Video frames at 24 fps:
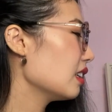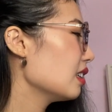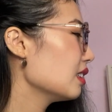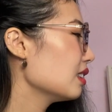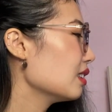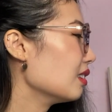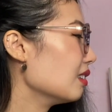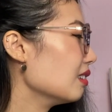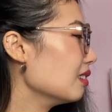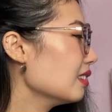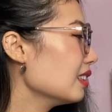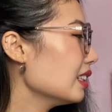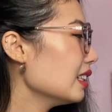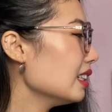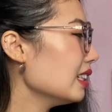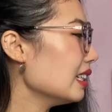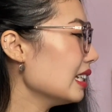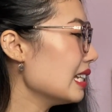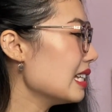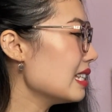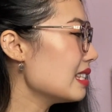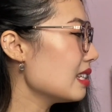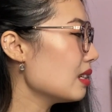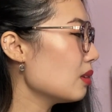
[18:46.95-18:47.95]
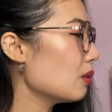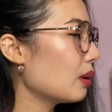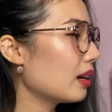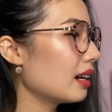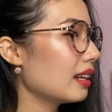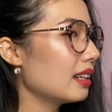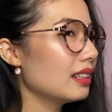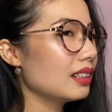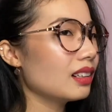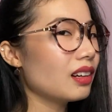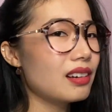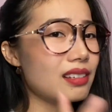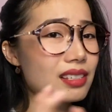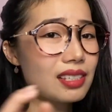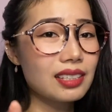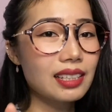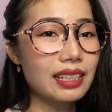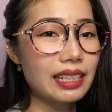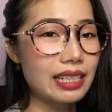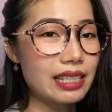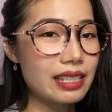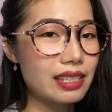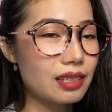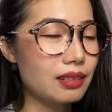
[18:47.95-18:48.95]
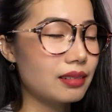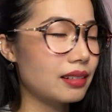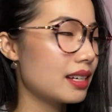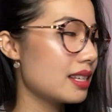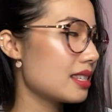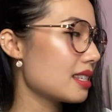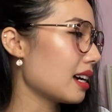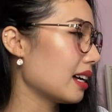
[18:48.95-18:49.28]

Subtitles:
The only easy one, considered easy ones,